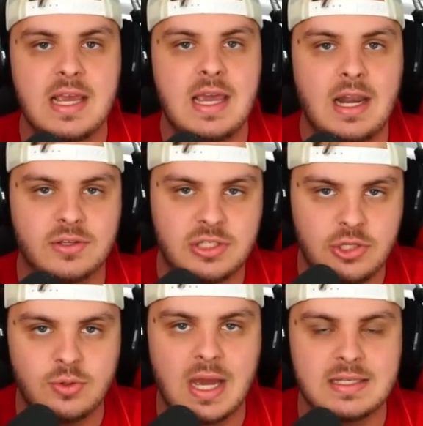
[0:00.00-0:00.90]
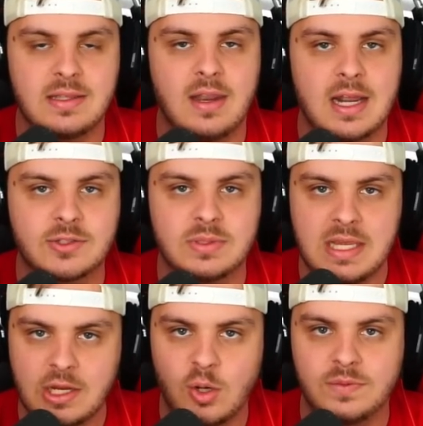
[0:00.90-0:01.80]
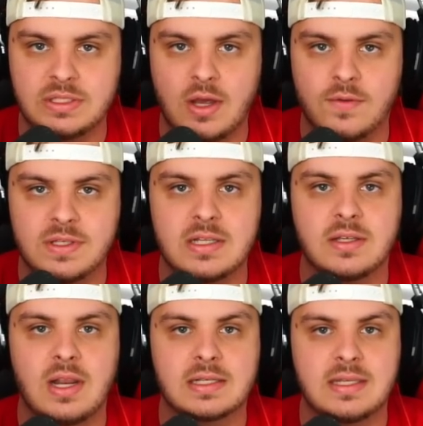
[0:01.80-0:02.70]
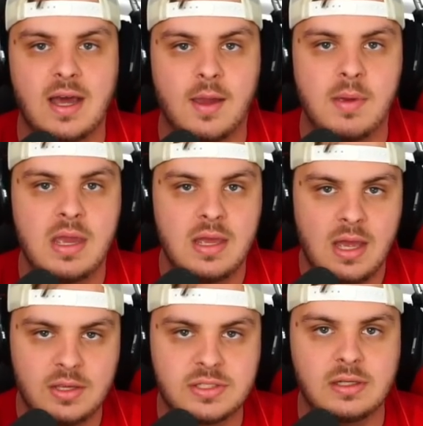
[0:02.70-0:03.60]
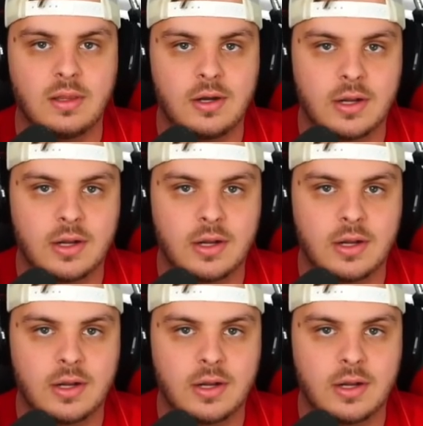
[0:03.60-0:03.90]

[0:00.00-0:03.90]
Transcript: And I'll see you guys in the next one. Take care of yourselves. And until next time, I'll see you later,